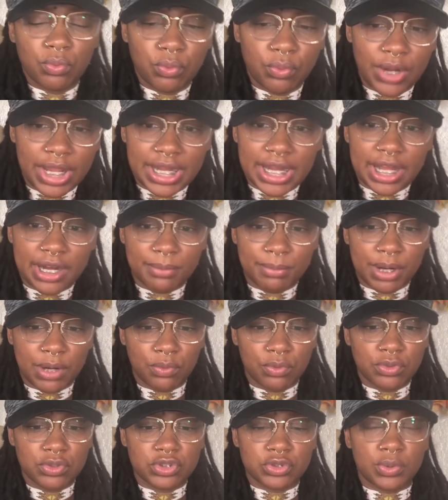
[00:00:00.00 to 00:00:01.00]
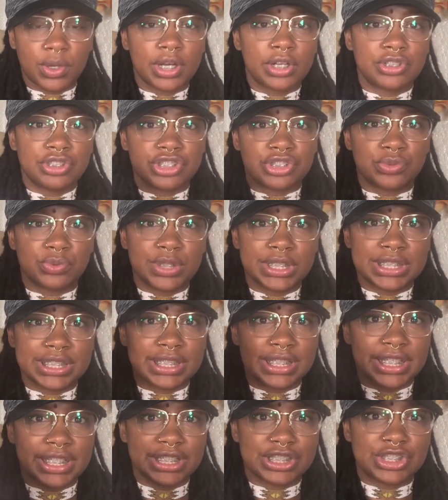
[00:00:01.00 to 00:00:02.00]
ran out of my rose water just
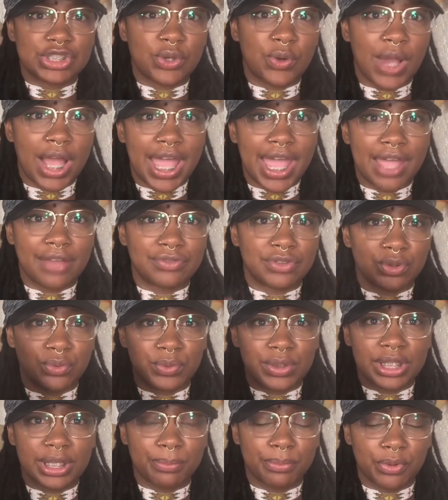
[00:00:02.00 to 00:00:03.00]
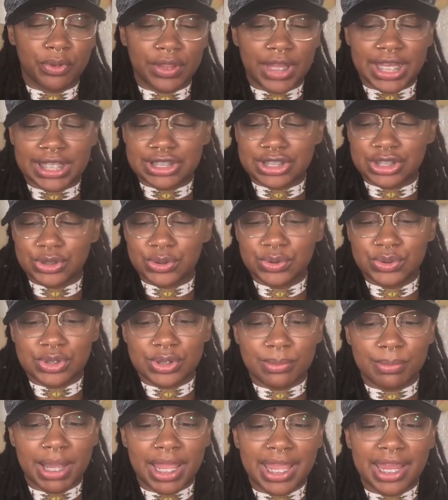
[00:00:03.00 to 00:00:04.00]
recently, so I have to re-up on that too.
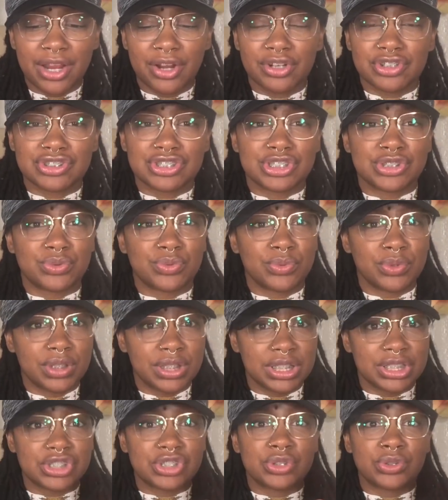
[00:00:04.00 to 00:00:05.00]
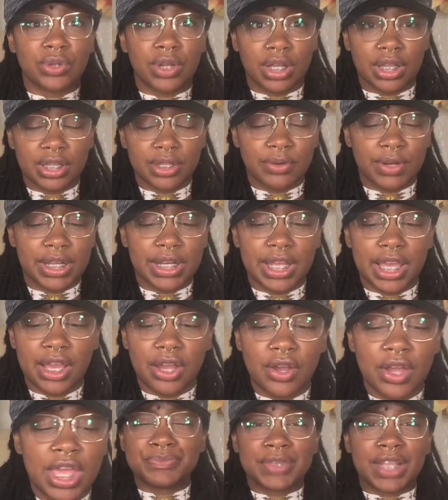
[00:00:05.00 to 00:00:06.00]
So my hair is just really struggling right
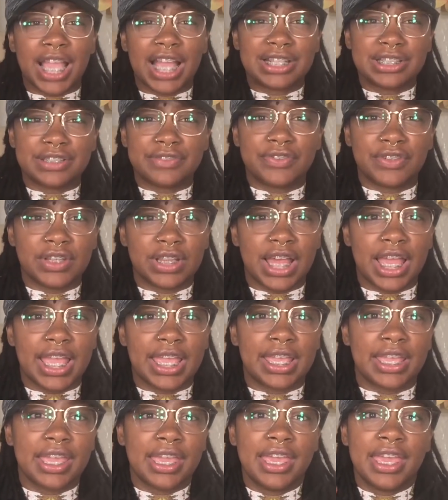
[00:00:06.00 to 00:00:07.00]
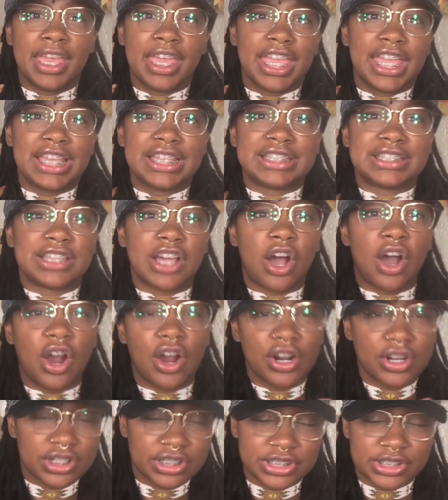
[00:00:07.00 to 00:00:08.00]
now. I just feel like it's
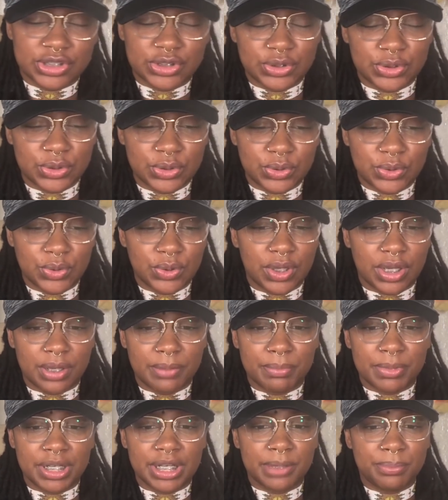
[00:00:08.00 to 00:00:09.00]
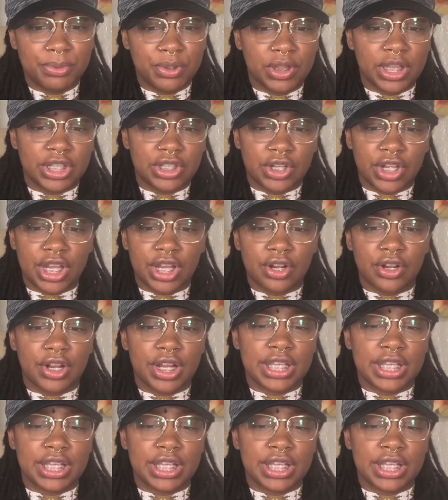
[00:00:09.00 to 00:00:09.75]
harder to manipulate your hair